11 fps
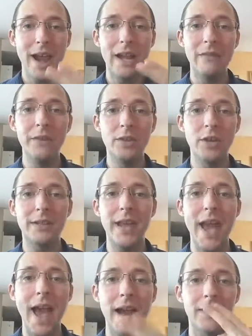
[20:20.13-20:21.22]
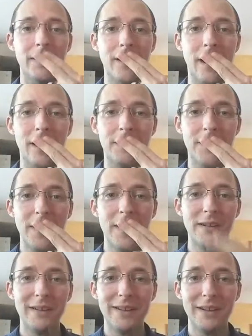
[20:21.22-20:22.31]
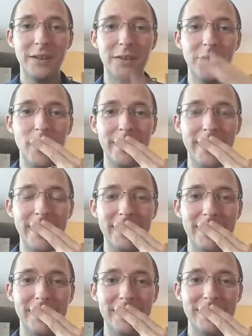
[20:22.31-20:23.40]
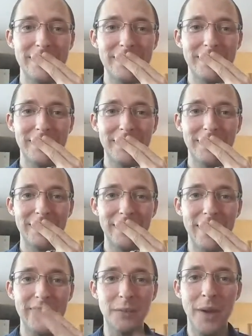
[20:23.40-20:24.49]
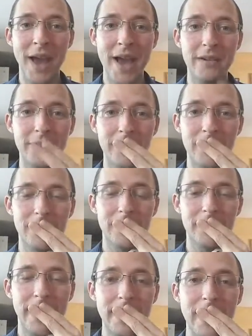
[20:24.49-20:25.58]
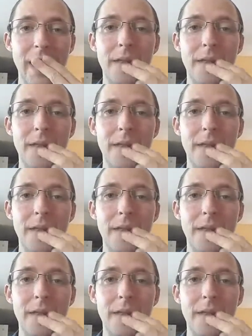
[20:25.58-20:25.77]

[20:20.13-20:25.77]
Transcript: And even just the act of doing this is a pattern, right?